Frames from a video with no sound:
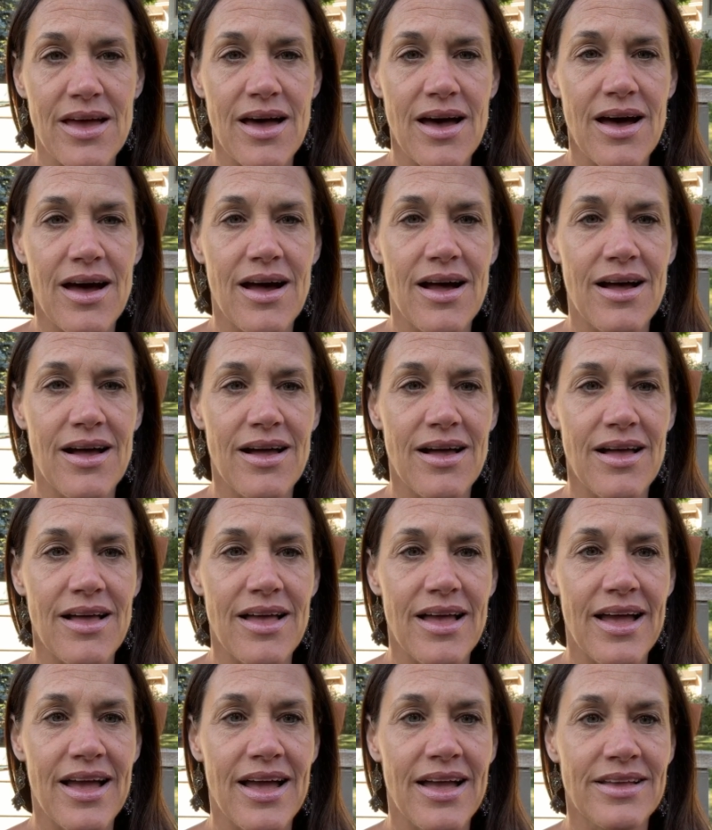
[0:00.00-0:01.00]

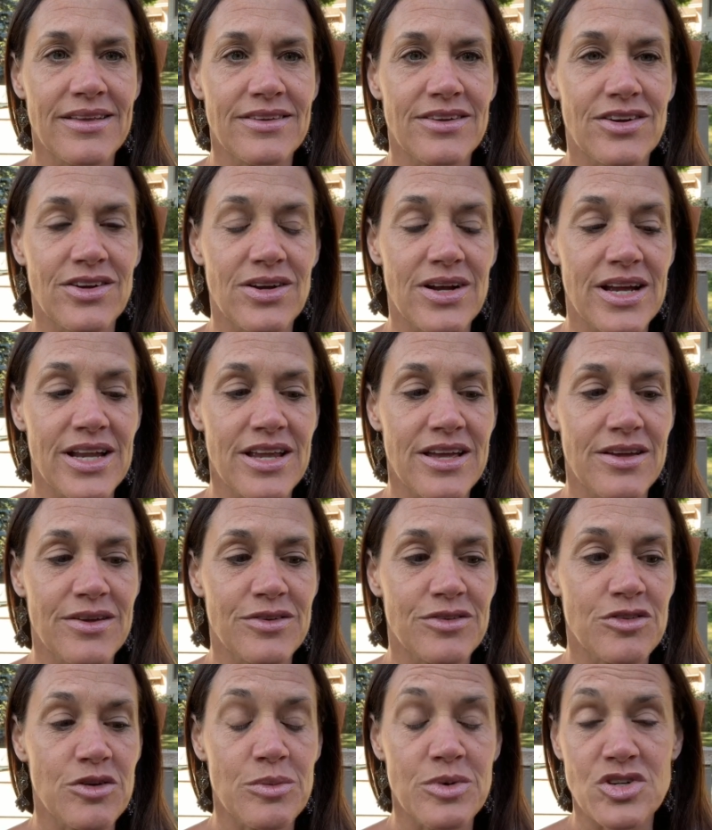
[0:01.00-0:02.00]
And
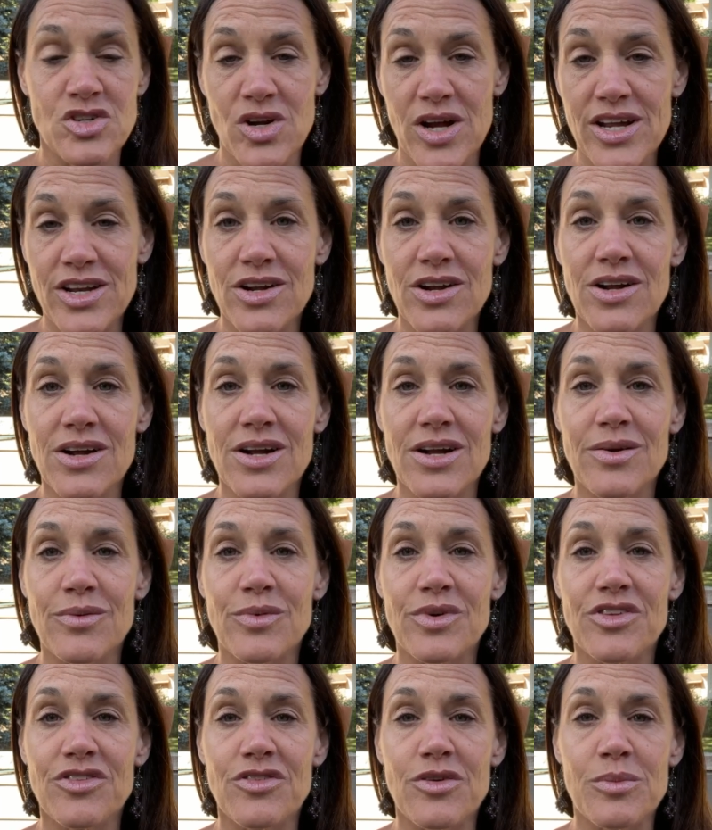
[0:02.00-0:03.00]
creating so much greater
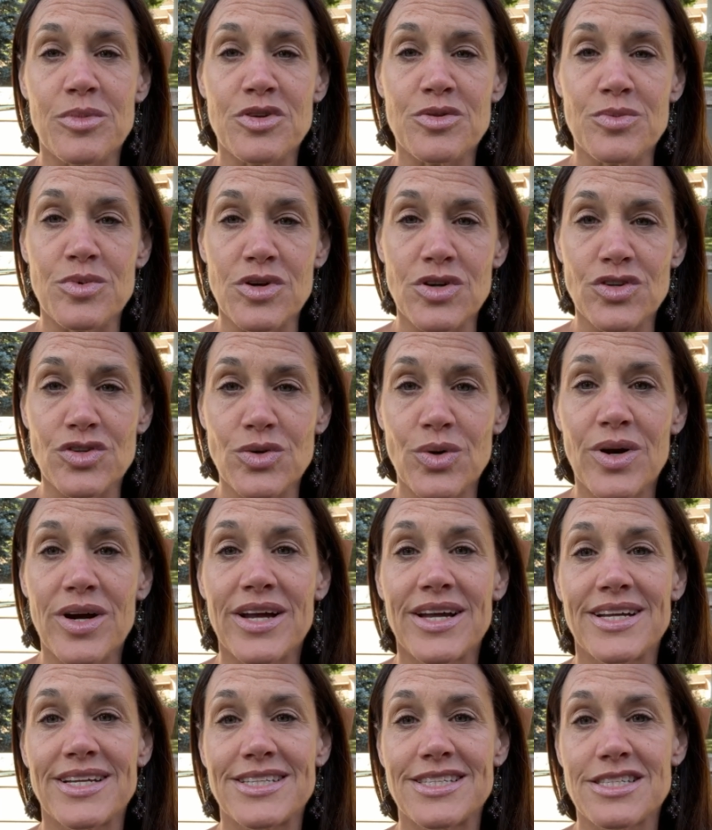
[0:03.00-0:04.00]
with so much more
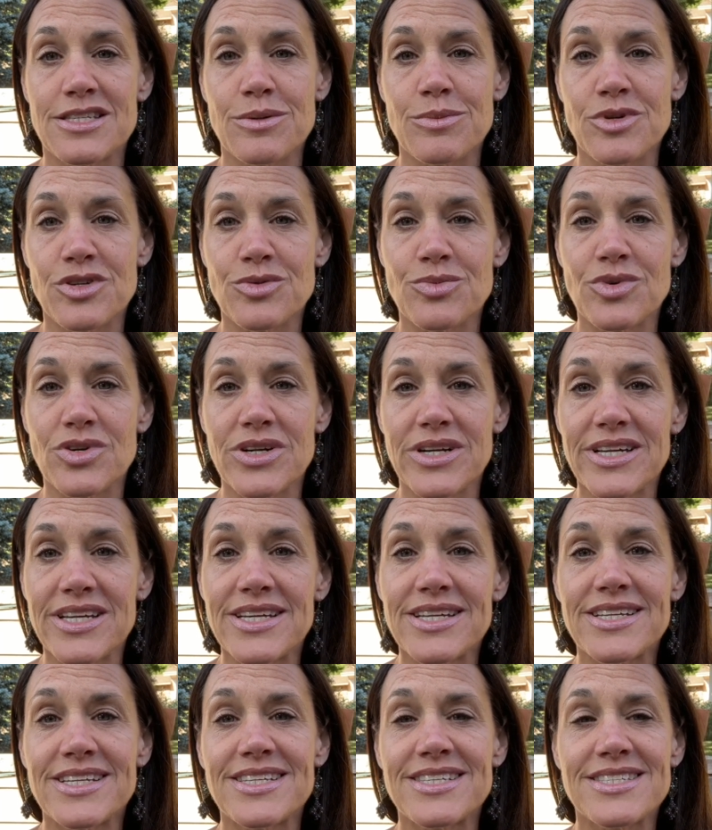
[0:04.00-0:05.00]
joy and so much more
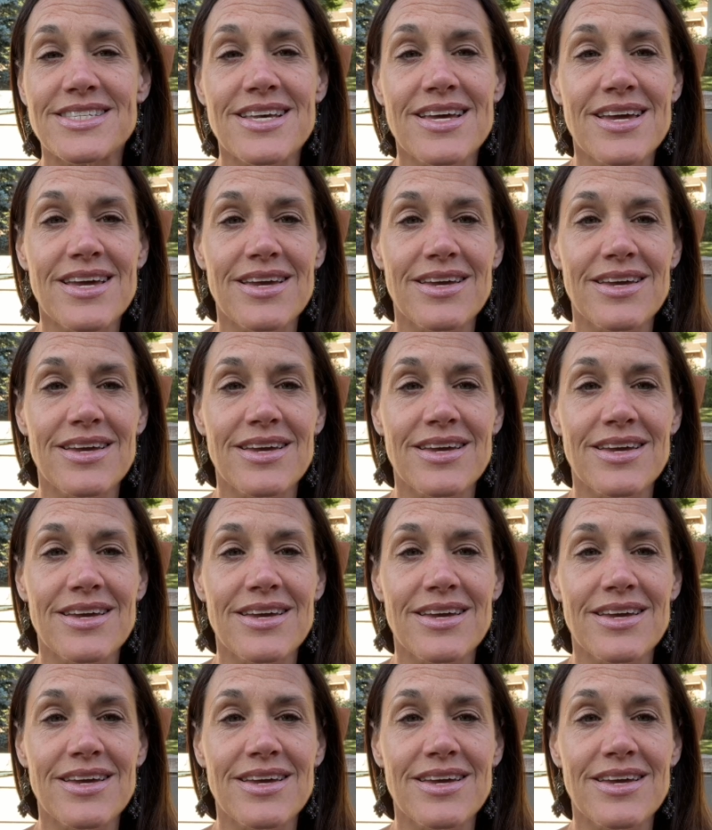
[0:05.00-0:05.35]
ease.